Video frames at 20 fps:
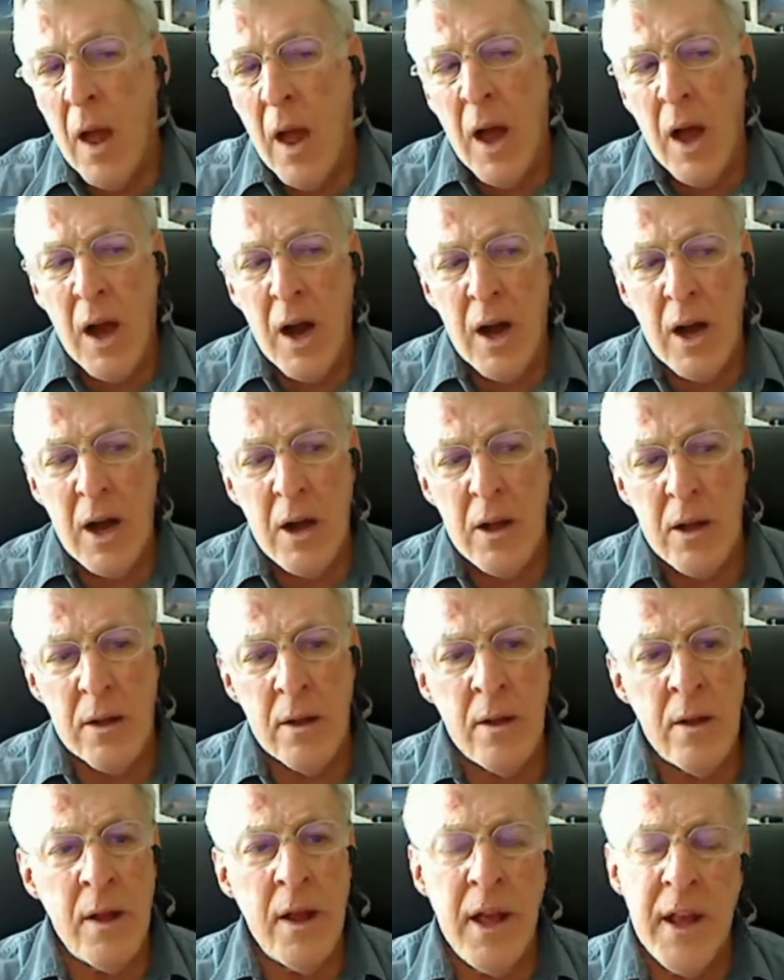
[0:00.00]

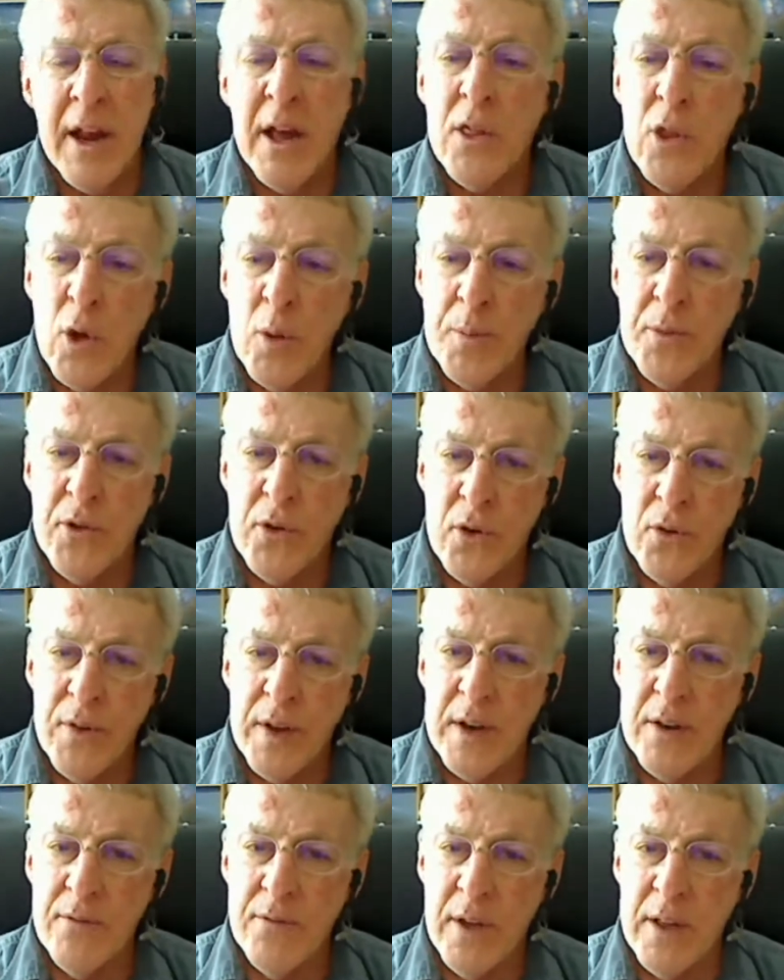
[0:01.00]
other
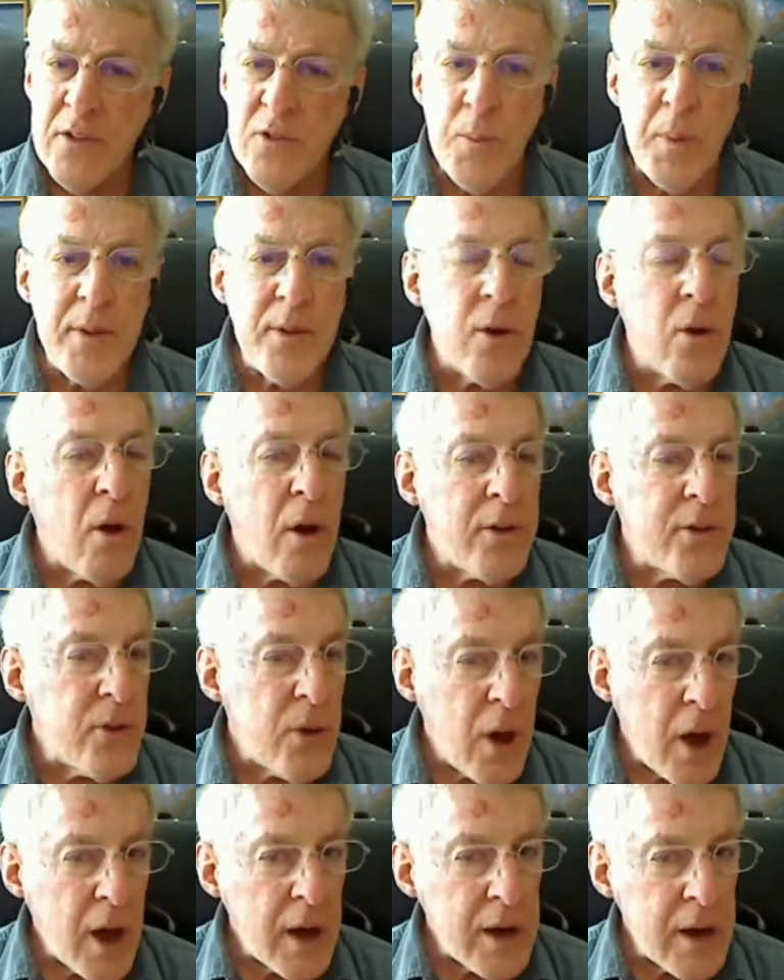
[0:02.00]
observing events, but there are also
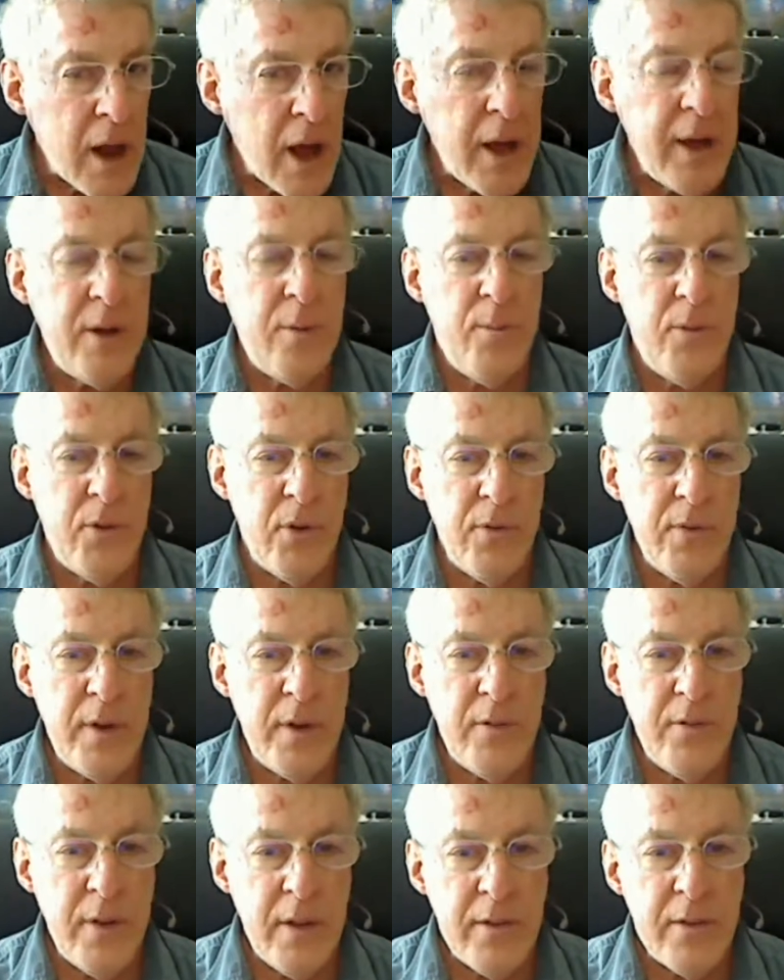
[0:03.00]
online observing
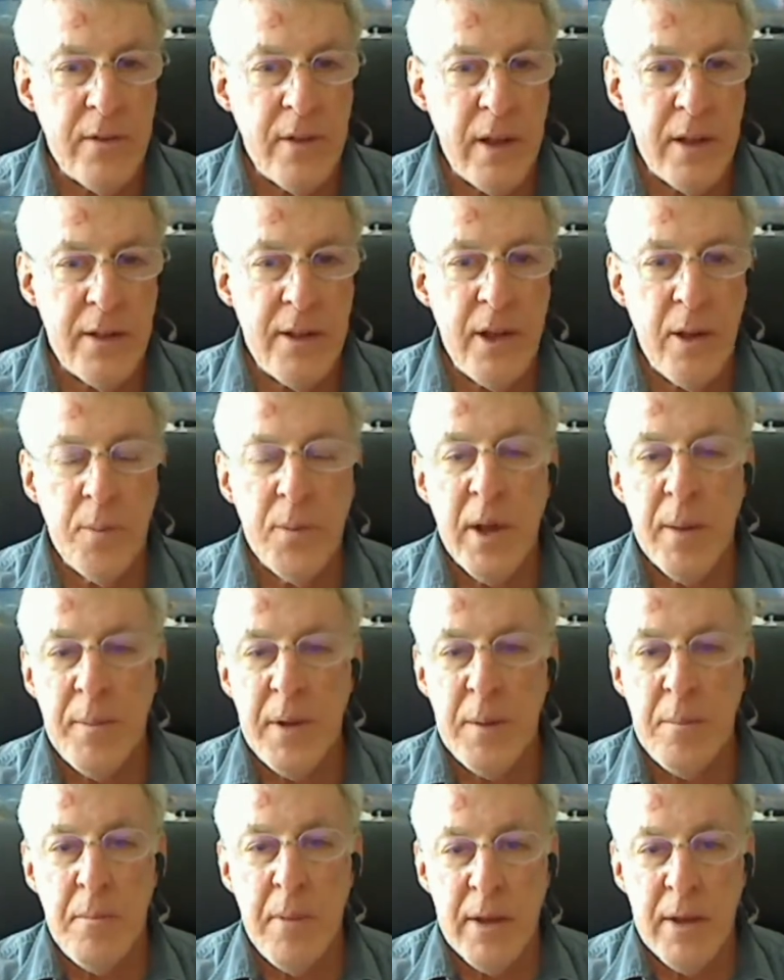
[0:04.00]
events like the
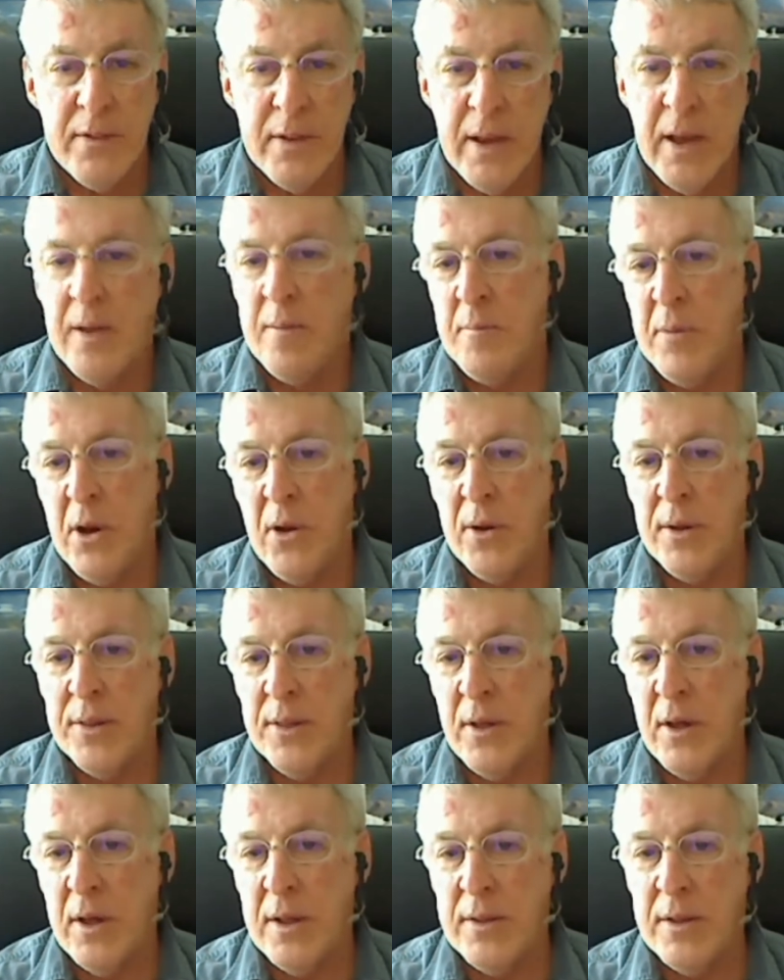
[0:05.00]
upcoming Messier
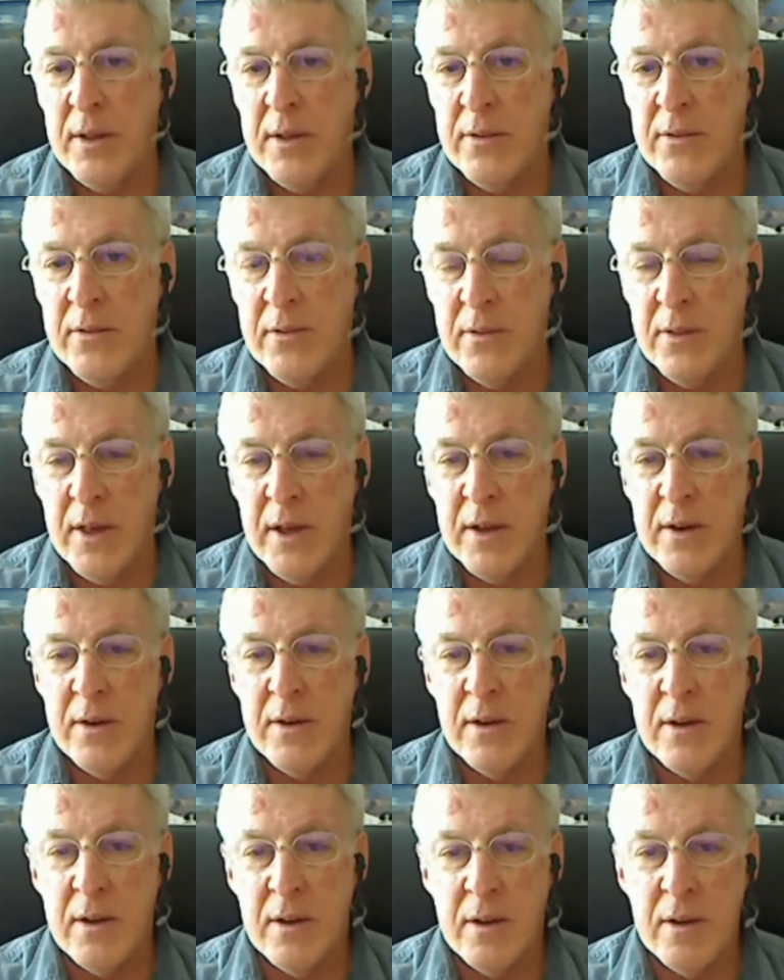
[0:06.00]
Marathon that
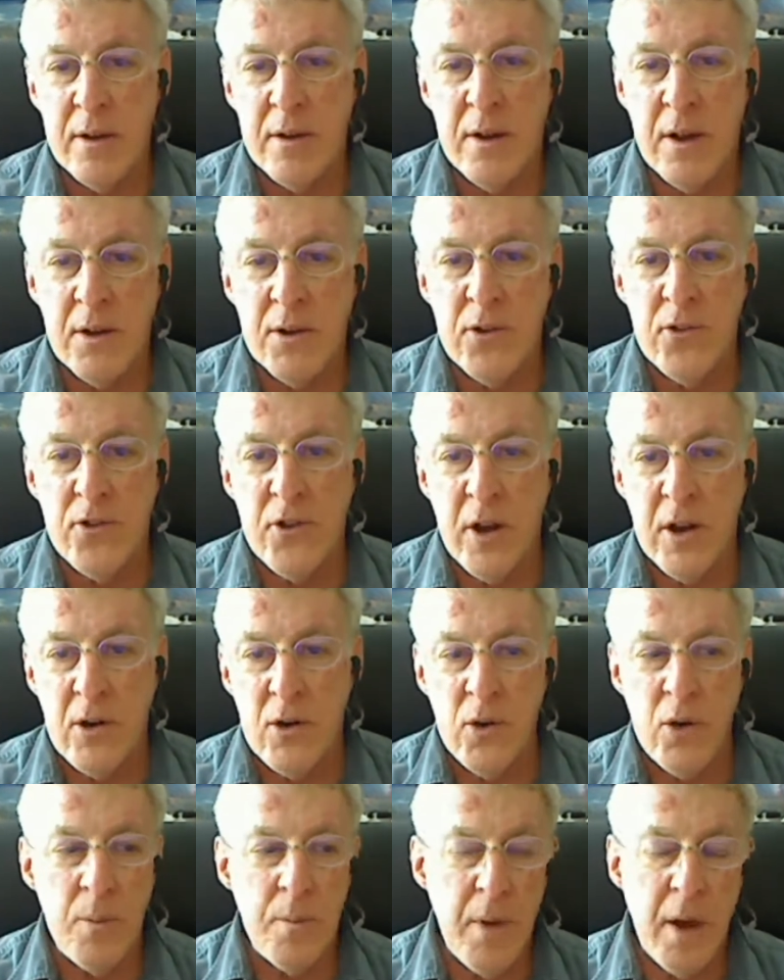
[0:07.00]
Dr.
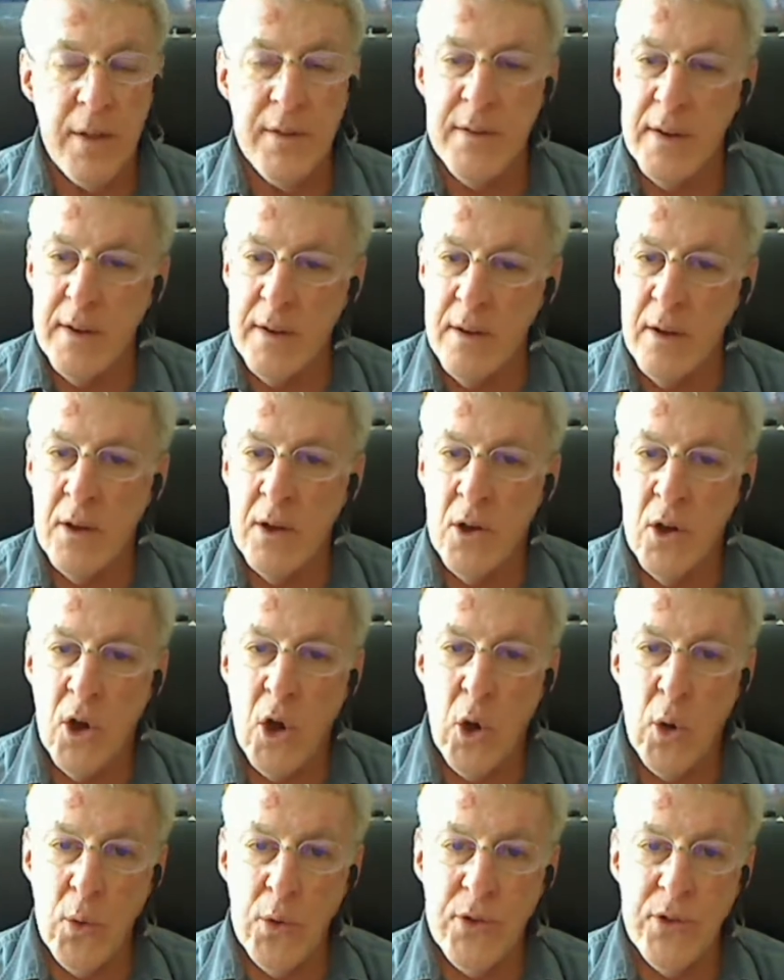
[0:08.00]
Gianluca Masi
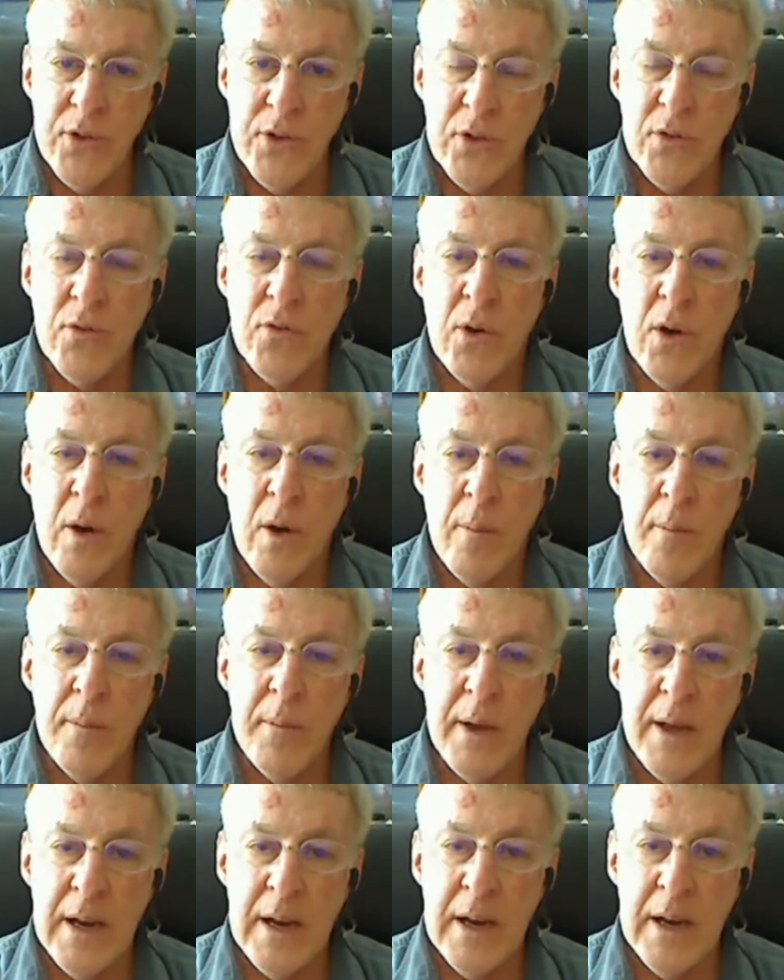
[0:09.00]
hosts from
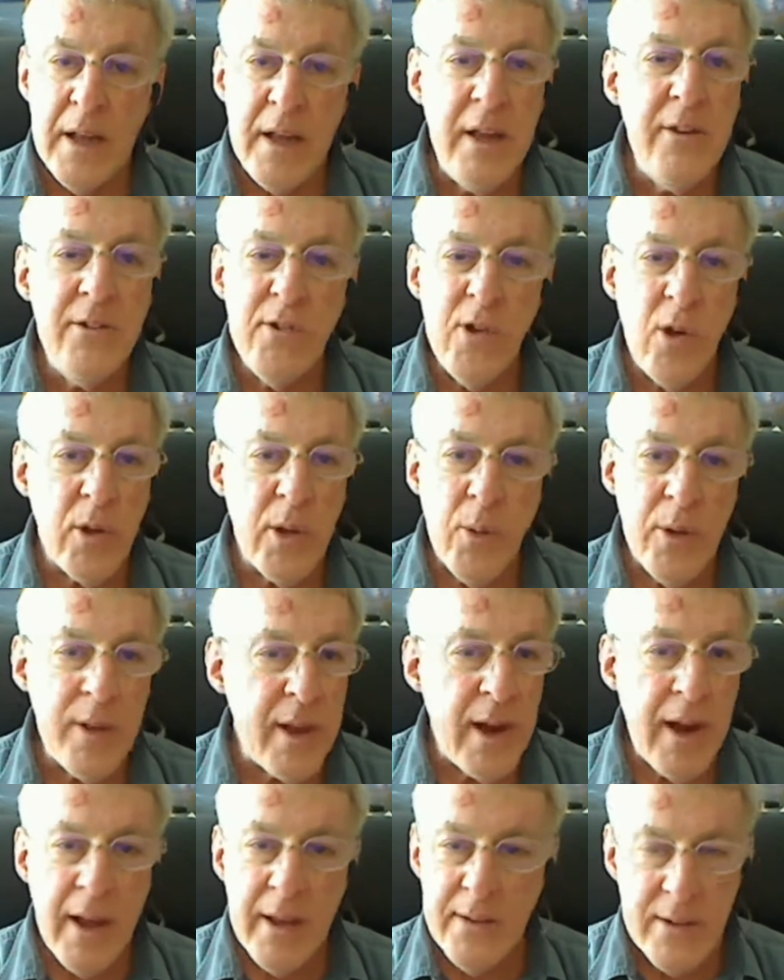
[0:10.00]
Italy. He's the only one
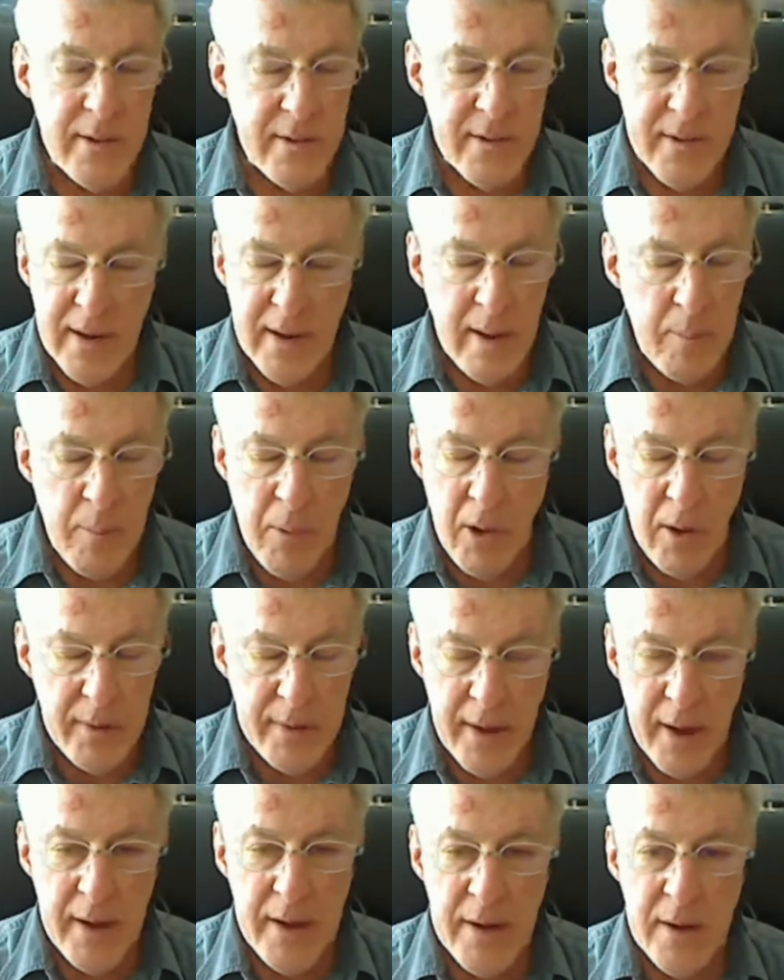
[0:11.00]
that has to stay up all
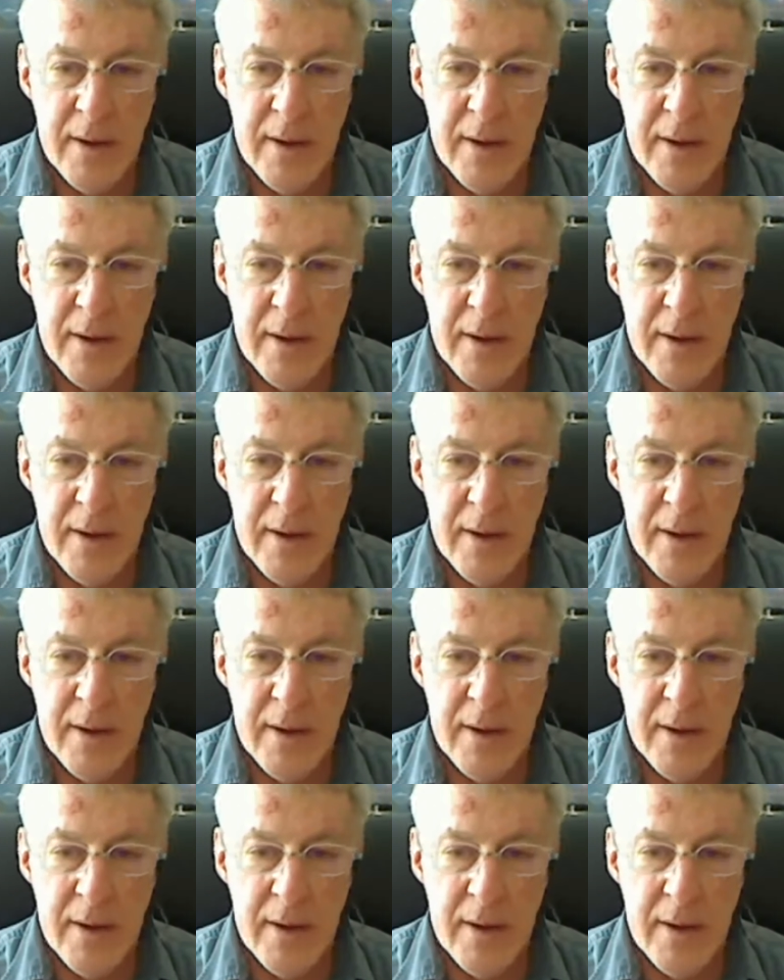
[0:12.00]
night,